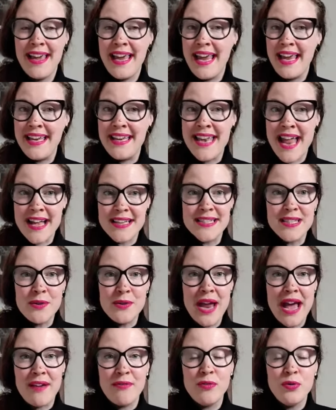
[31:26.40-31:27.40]
It does not
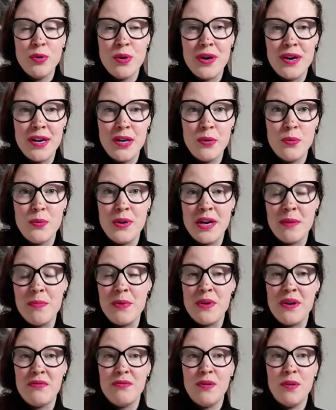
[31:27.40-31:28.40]
have to hurt to work,
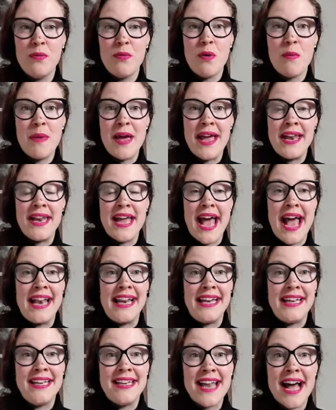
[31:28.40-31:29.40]
beautiful woman, and
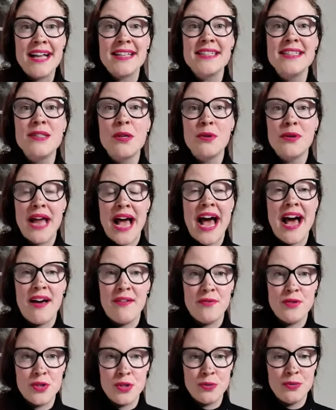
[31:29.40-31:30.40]
it does not
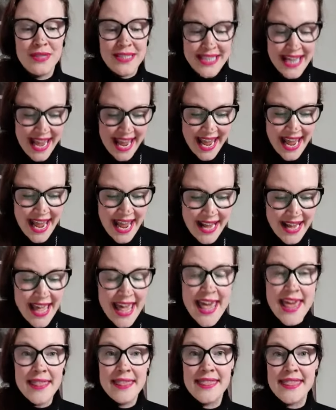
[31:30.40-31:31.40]
have to take
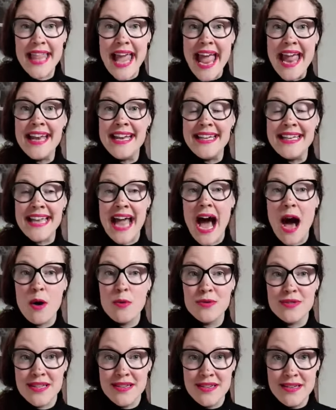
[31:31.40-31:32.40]

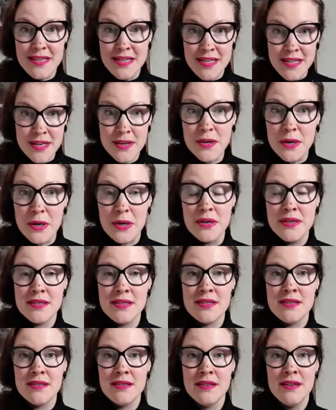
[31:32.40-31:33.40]
10,000
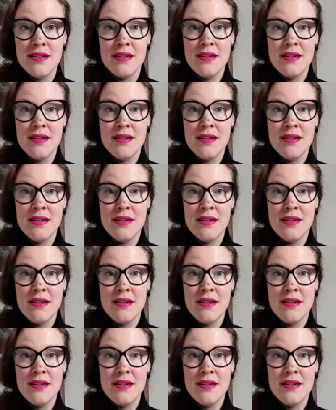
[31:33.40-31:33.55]
years